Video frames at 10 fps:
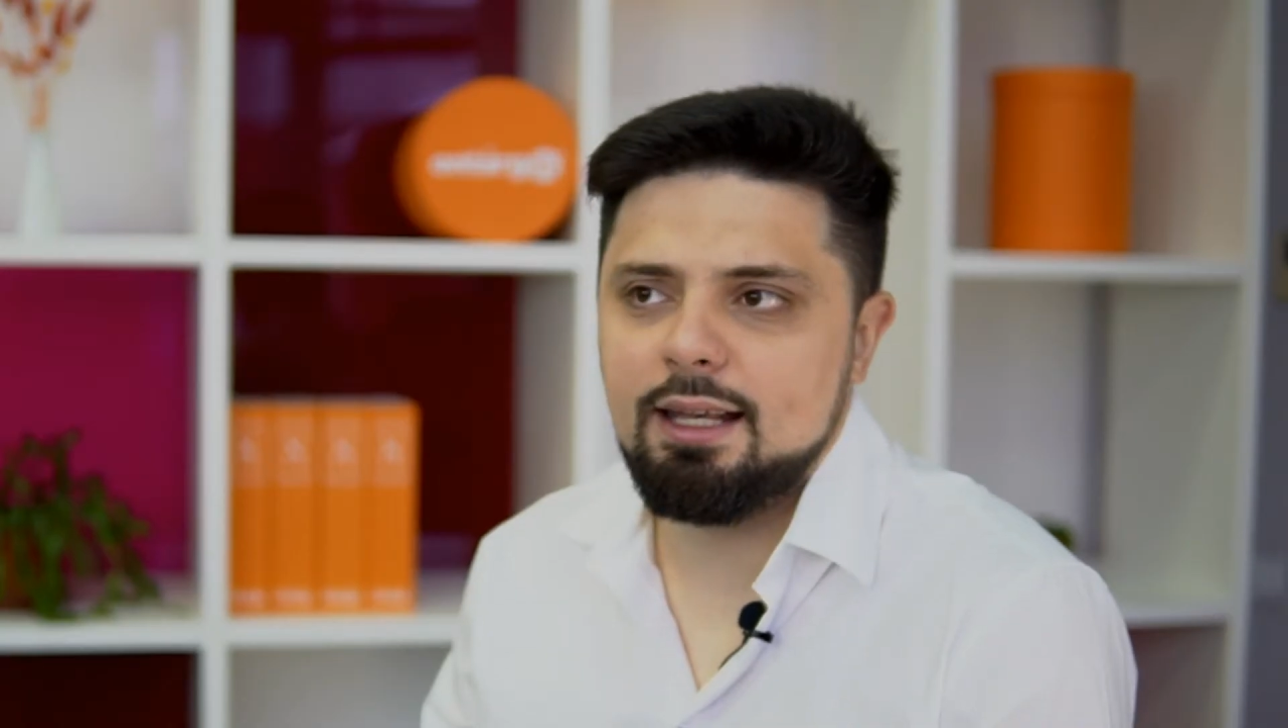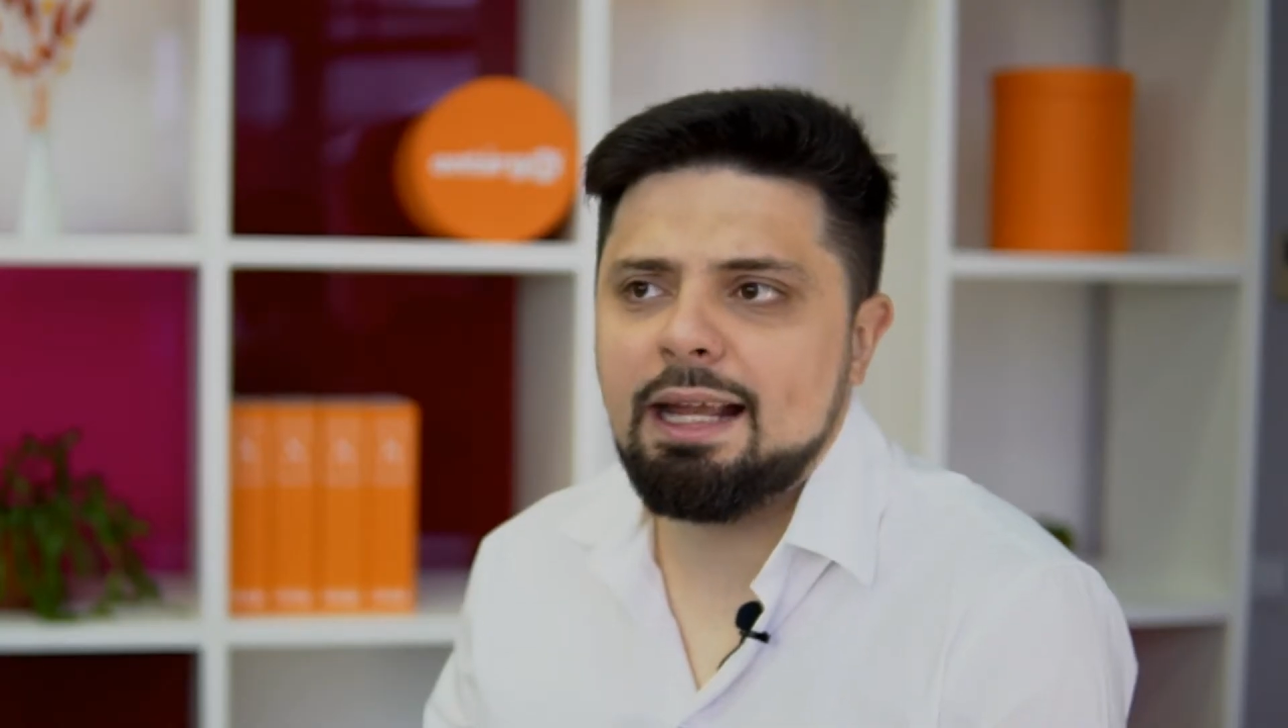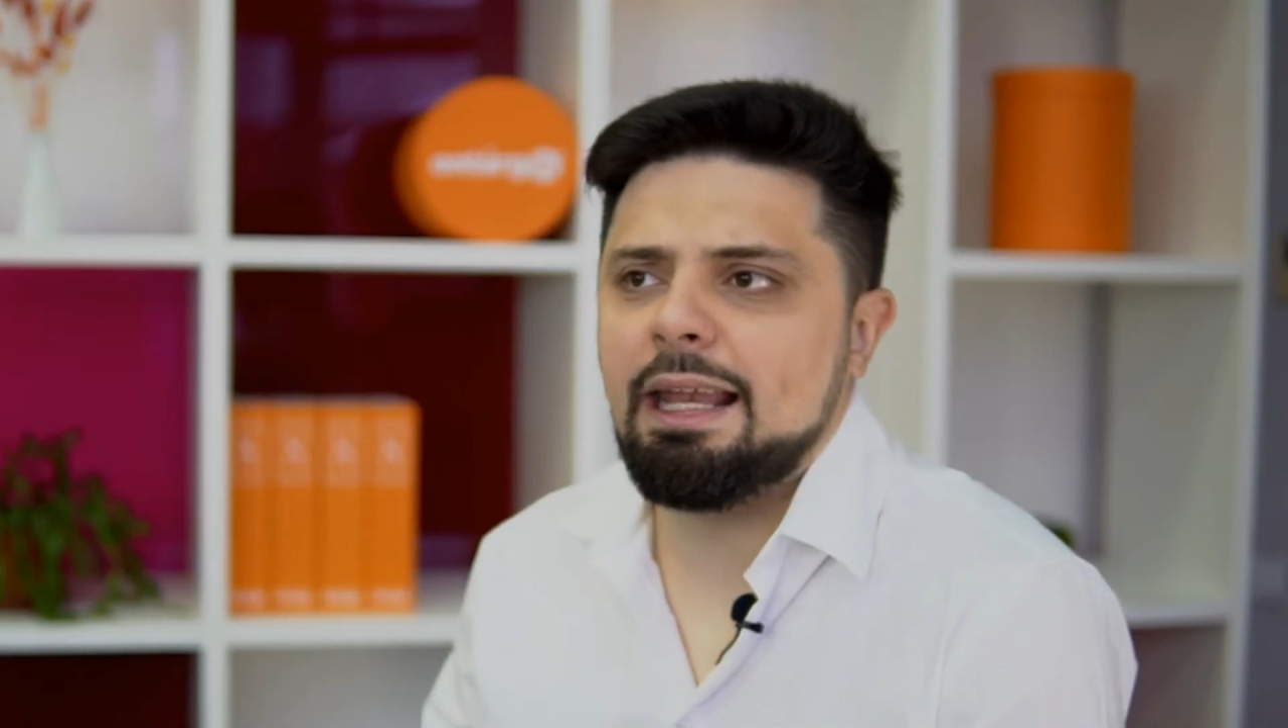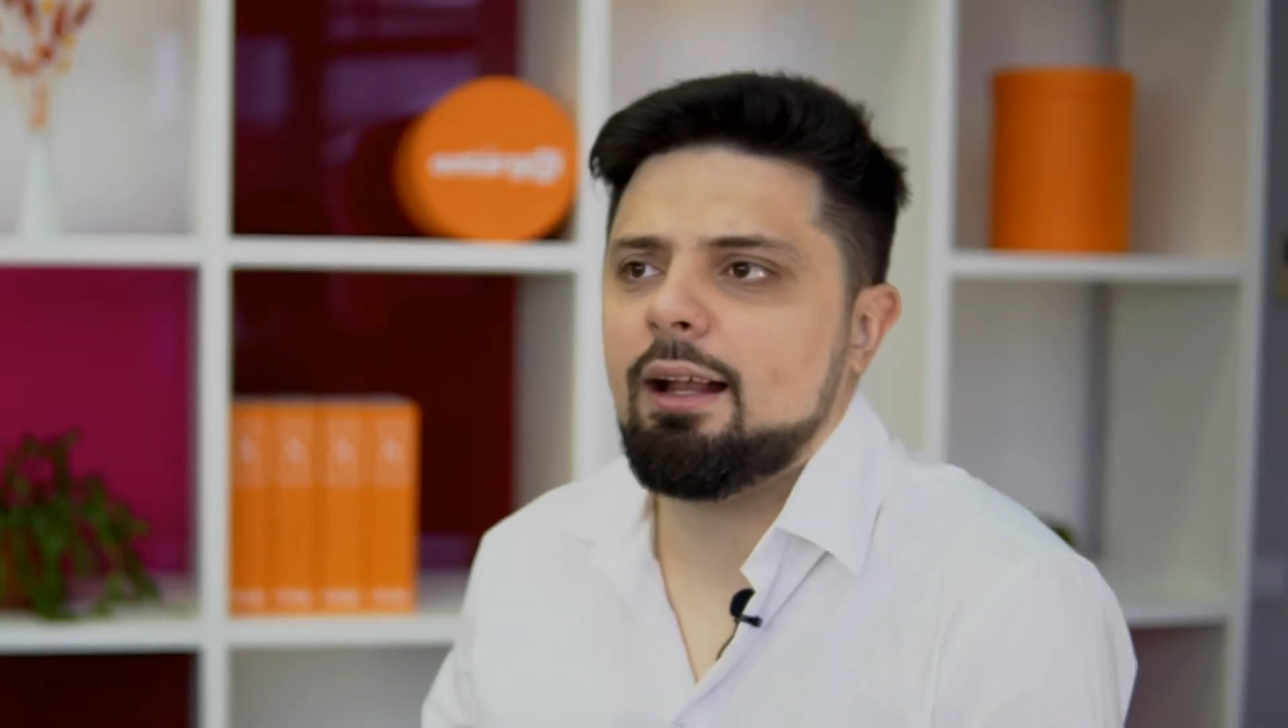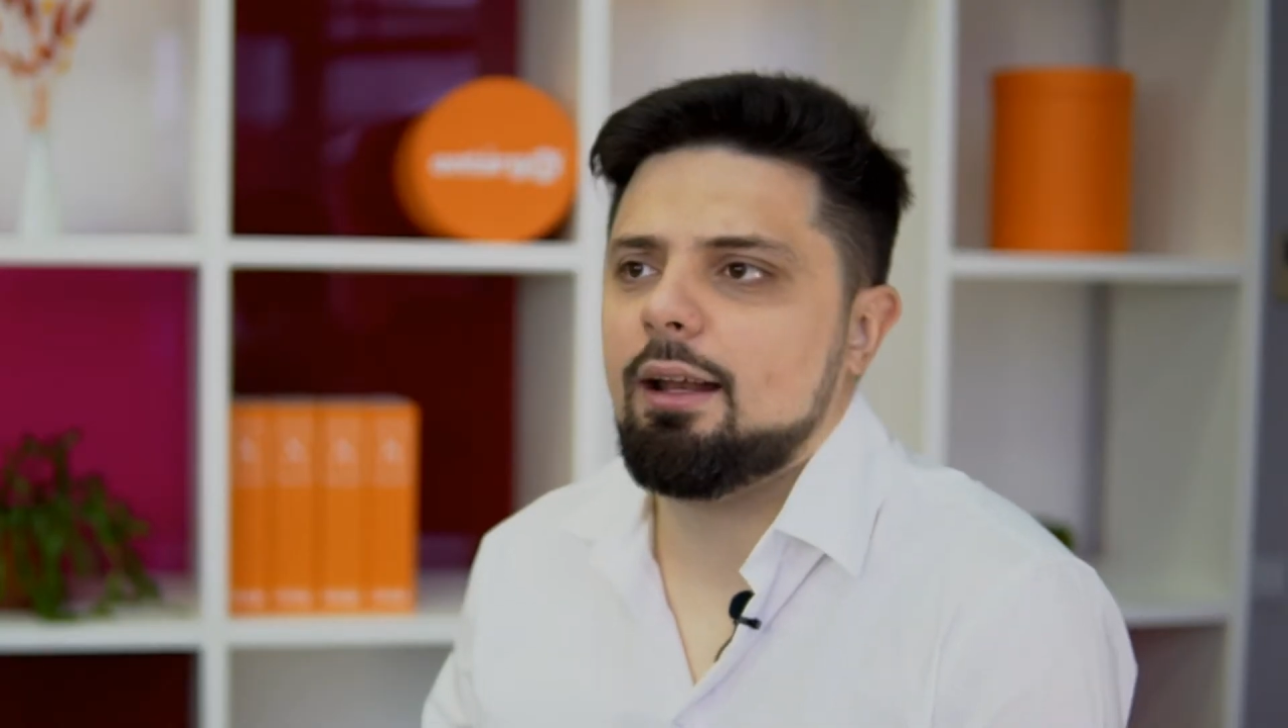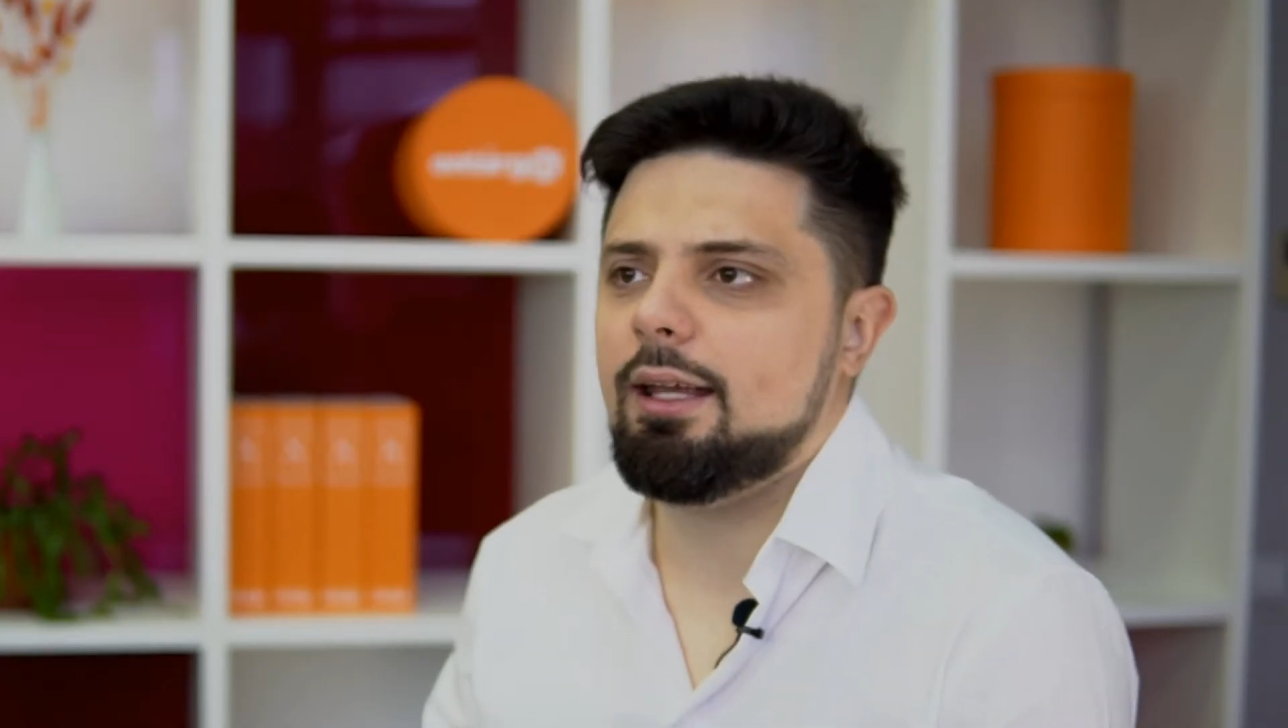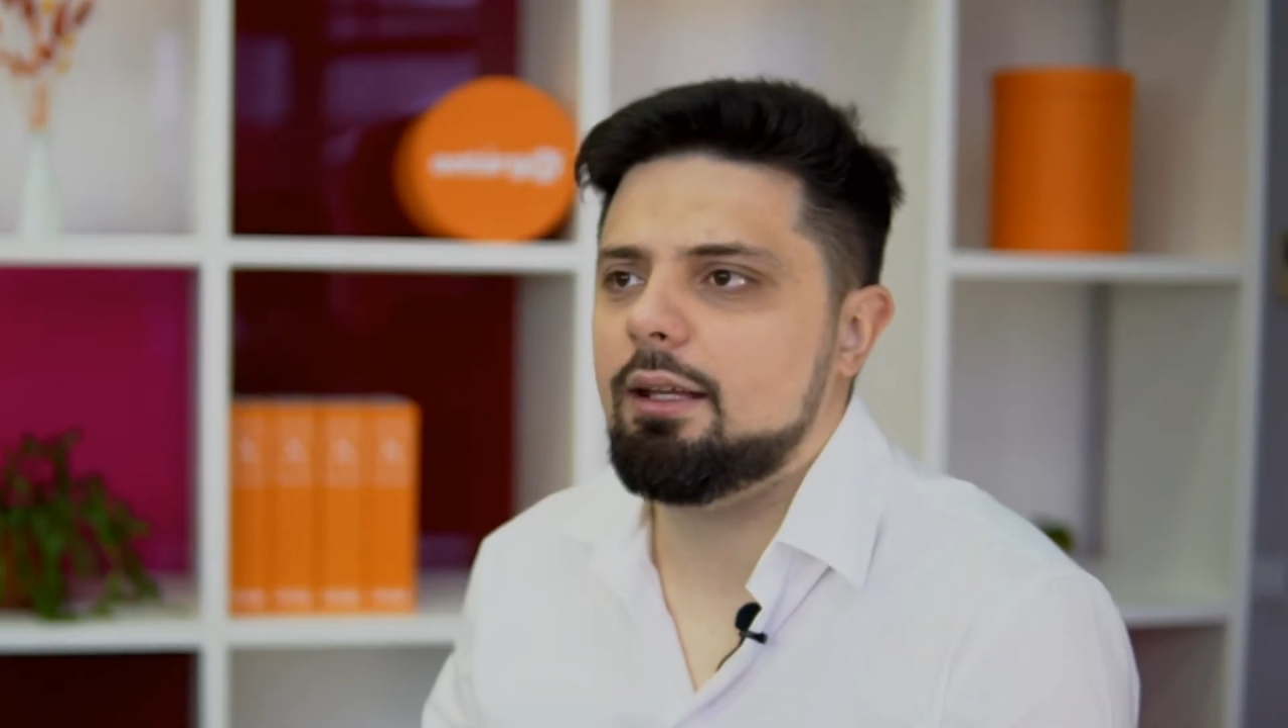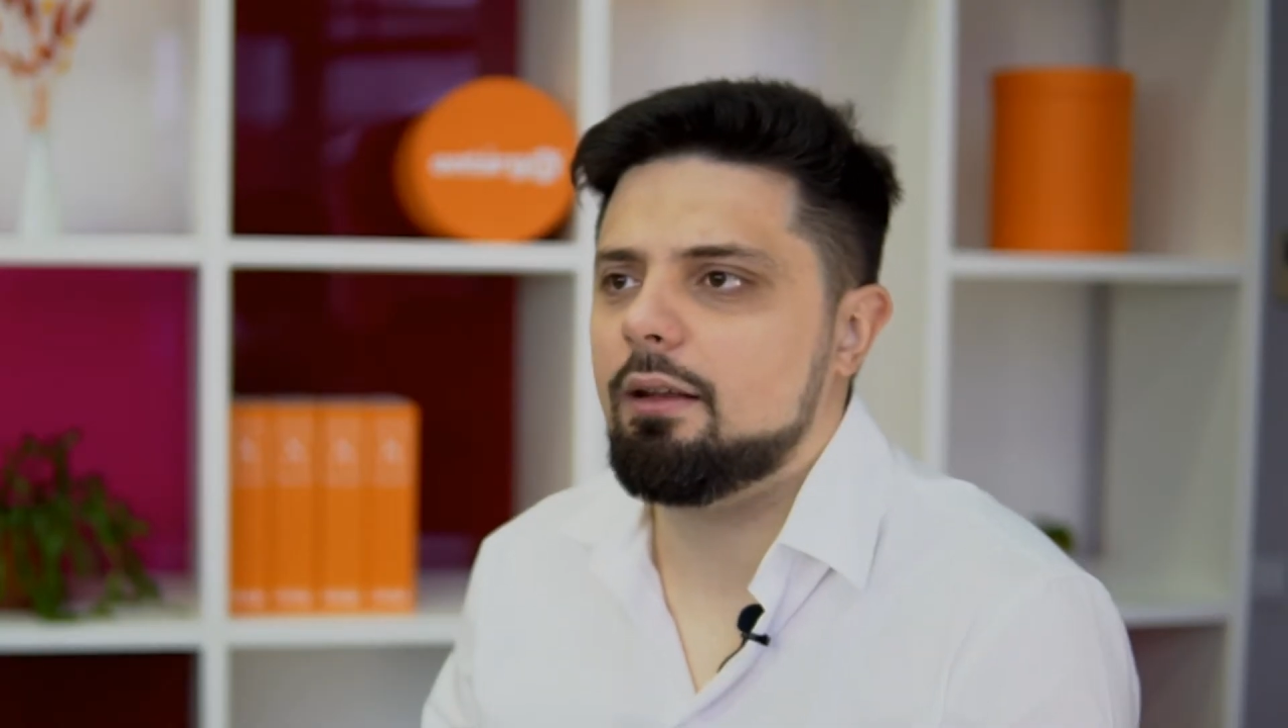technically